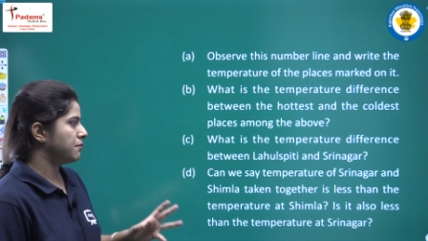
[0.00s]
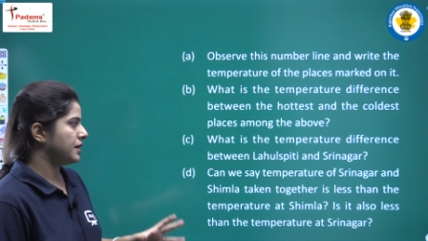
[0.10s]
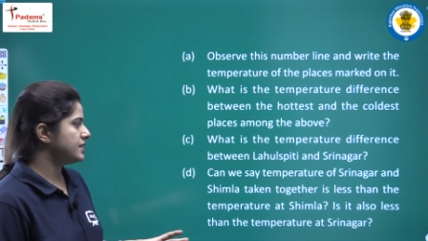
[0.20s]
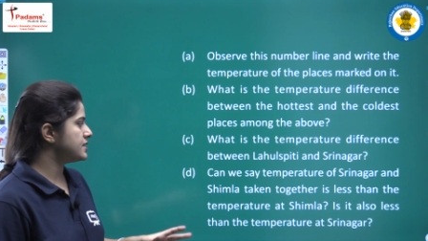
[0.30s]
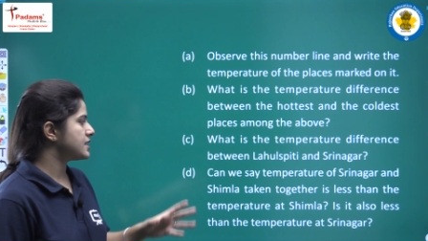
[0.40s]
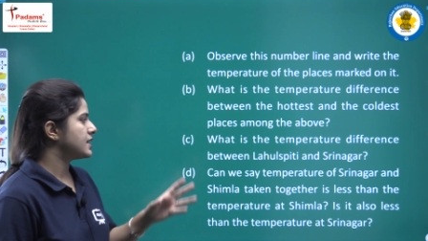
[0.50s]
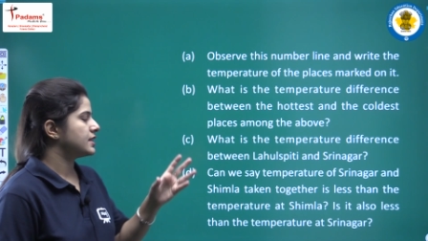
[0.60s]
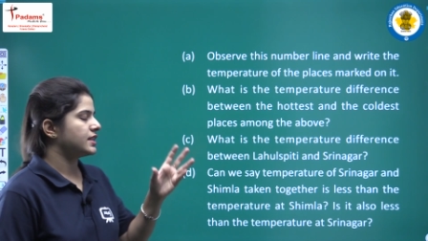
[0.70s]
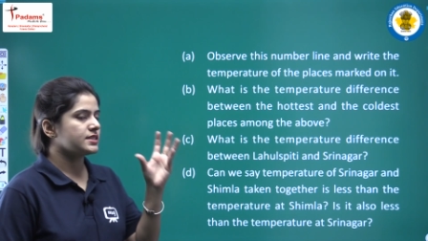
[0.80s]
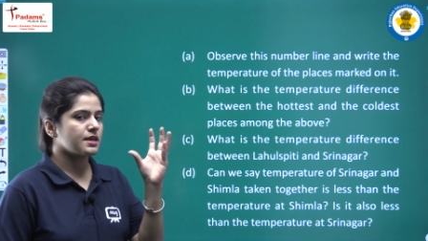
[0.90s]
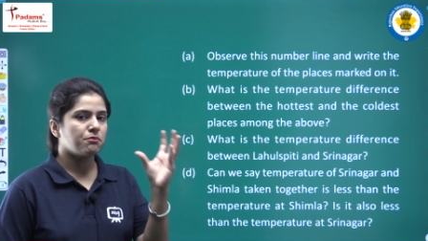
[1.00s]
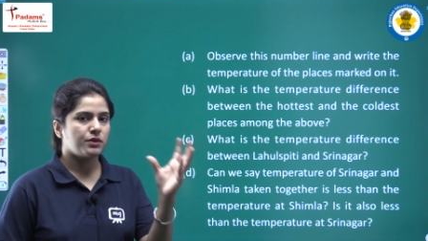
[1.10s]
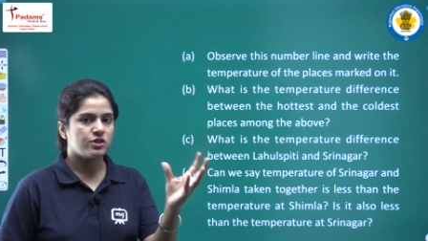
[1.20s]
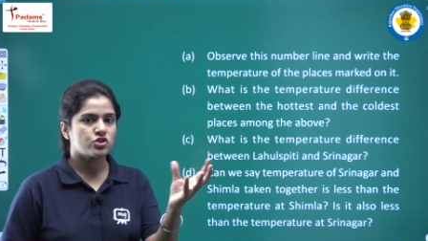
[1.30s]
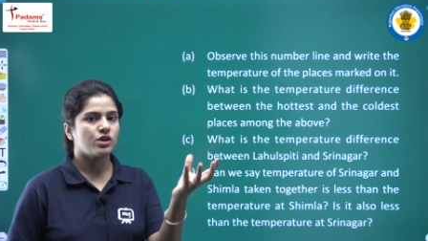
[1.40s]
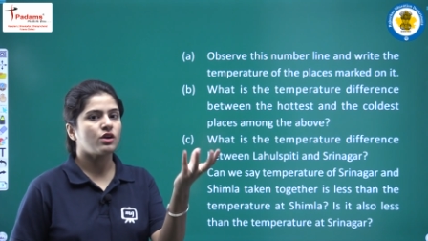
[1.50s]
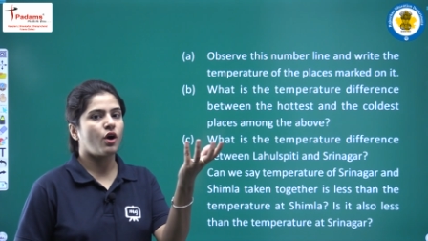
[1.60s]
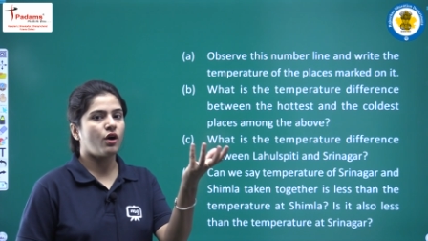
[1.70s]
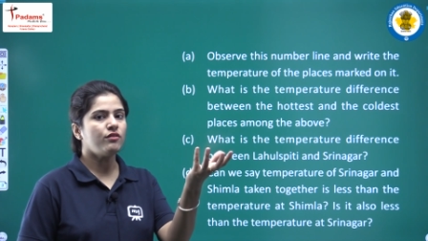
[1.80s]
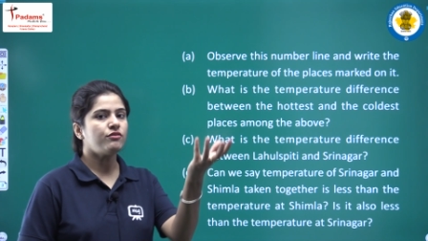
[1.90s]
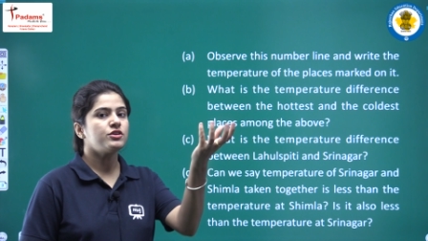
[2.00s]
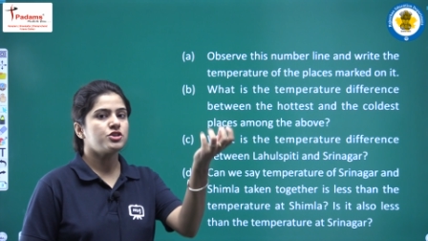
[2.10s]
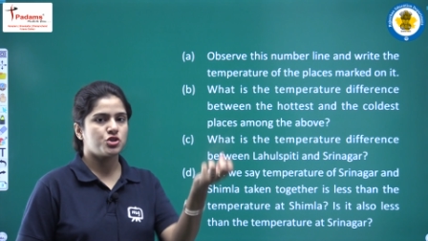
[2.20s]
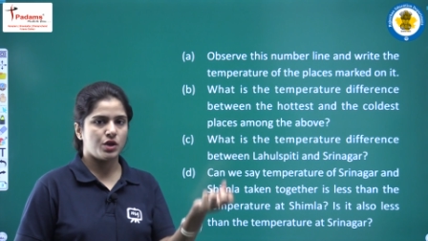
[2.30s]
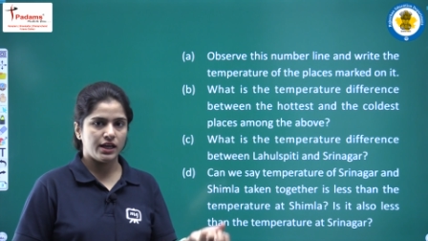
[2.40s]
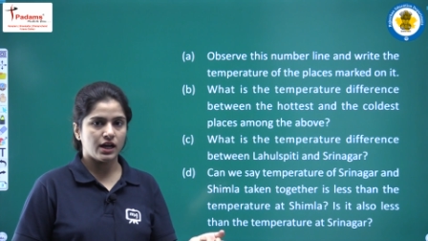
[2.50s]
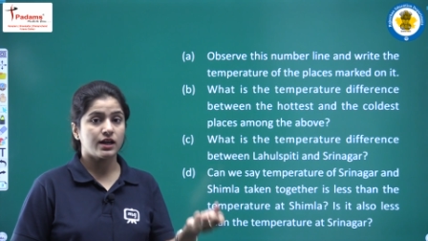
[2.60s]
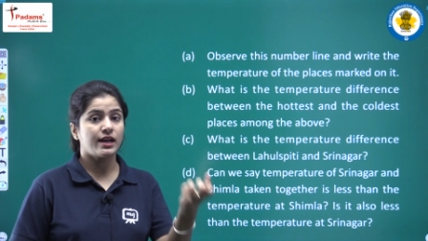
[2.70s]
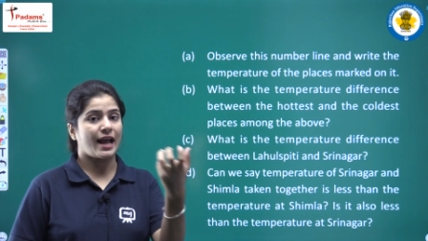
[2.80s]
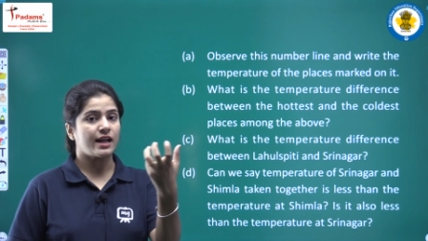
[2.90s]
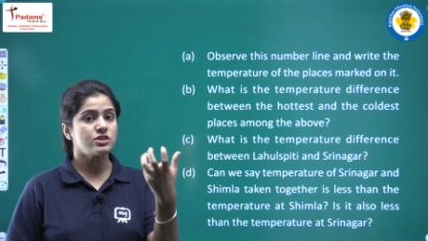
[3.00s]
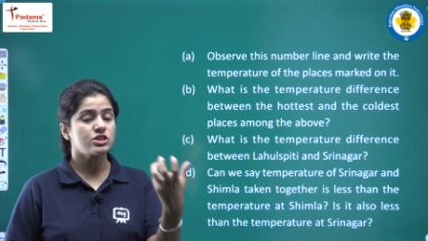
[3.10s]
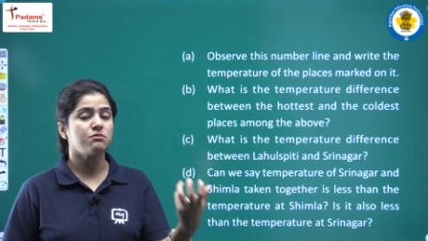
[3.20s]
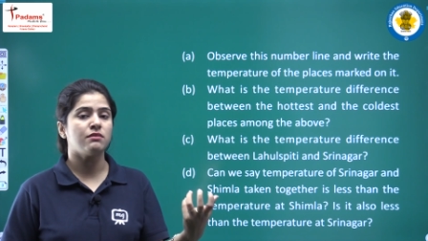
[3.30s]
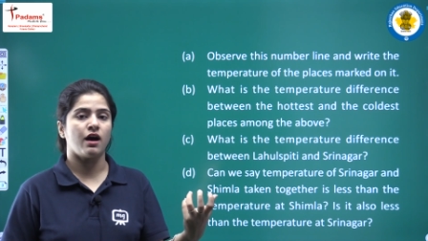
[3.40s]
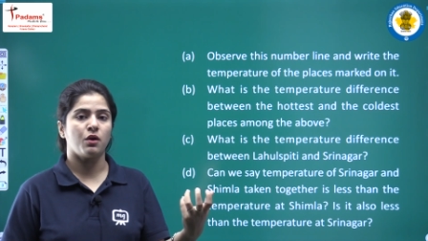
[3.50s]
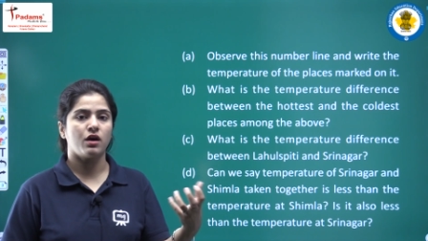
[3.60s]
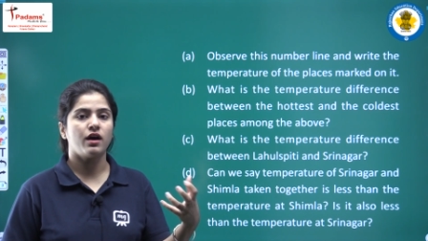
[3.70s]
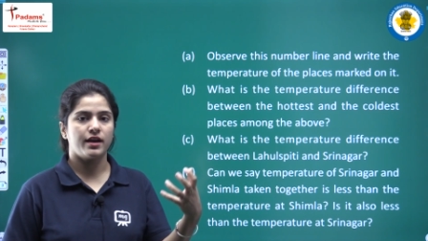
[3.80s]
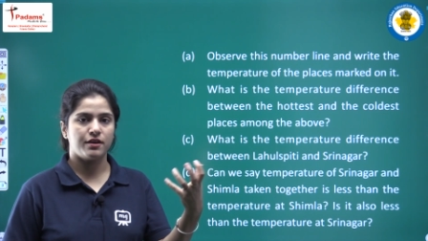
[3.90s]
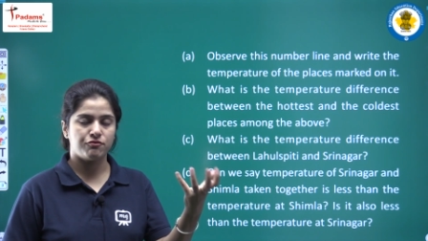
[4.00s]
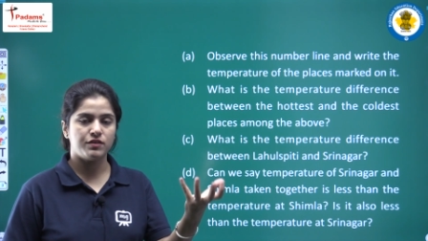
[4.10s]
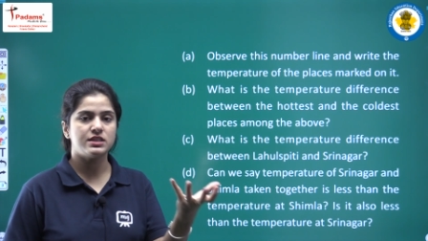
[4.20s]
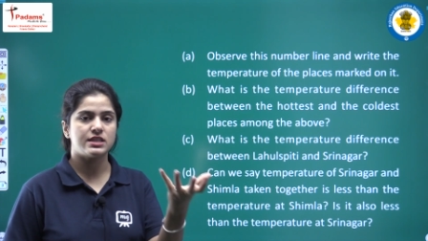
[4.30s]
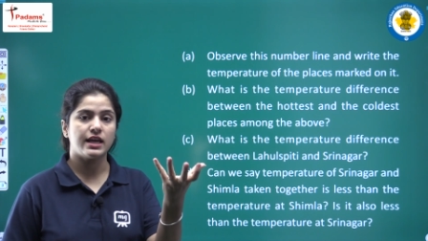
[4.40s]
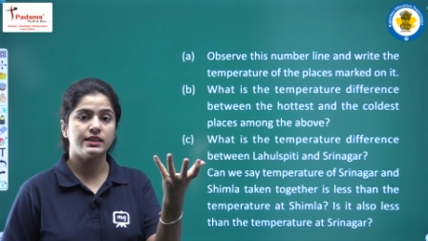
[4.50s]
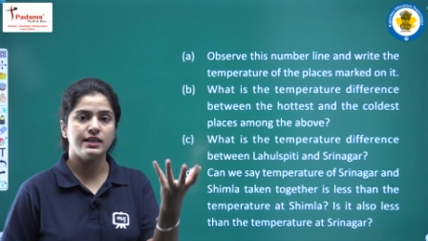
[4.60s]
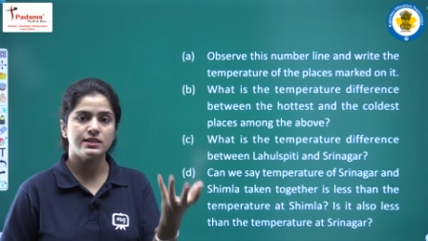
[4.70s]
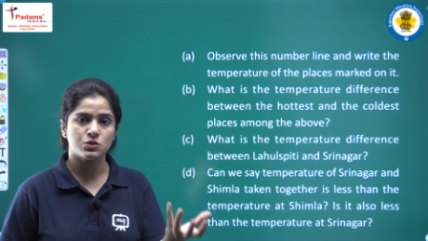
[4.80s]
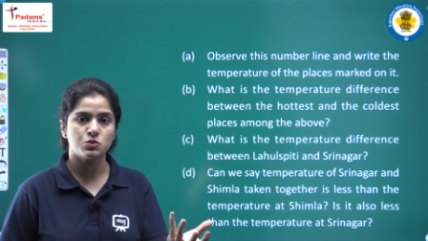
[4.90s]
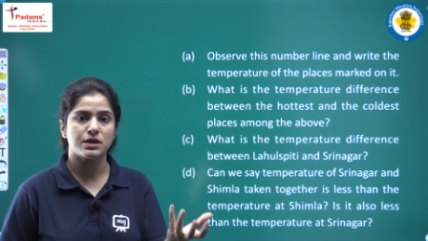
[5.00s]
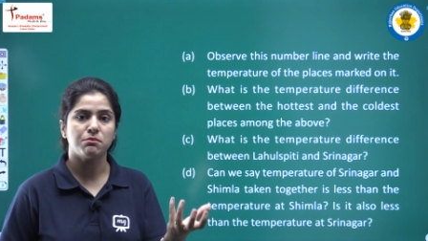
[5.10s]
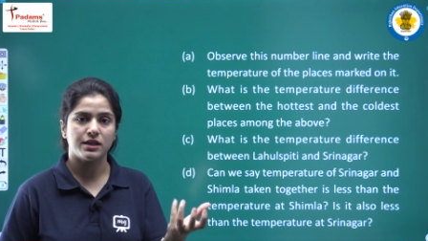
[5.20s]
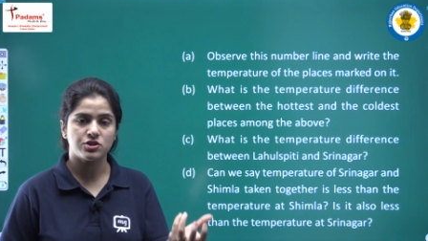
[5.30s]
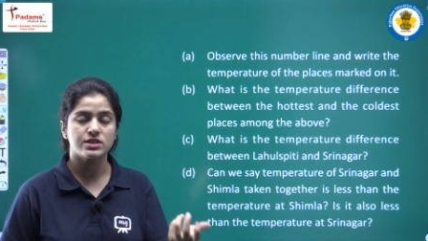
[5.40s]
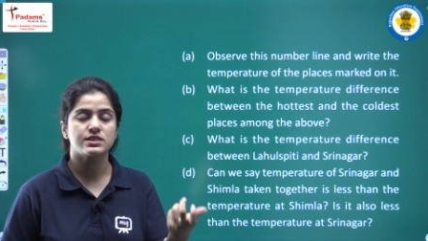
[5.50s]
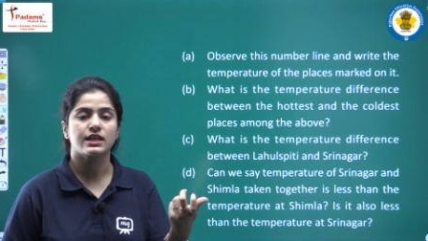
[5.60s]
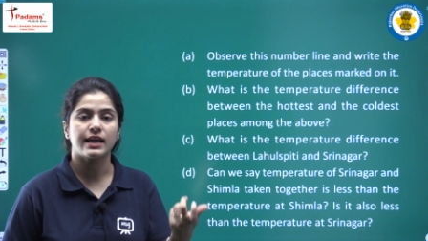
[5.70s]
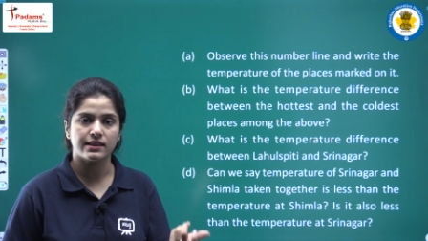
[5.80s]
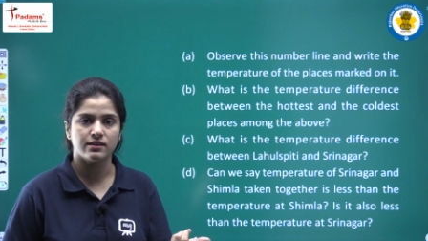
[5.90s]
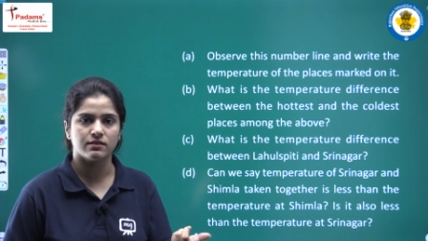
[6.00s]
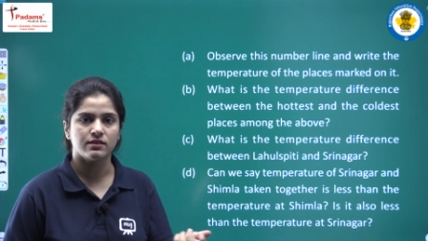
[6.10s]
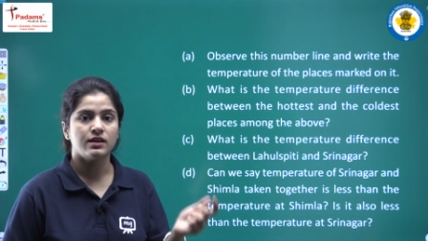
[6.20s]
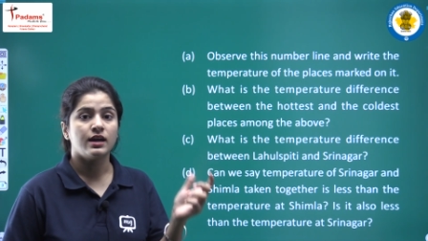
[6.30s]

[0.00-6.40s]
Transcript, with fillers: means the temperature of Srinagar and Shimla. If we take these two temperatures together,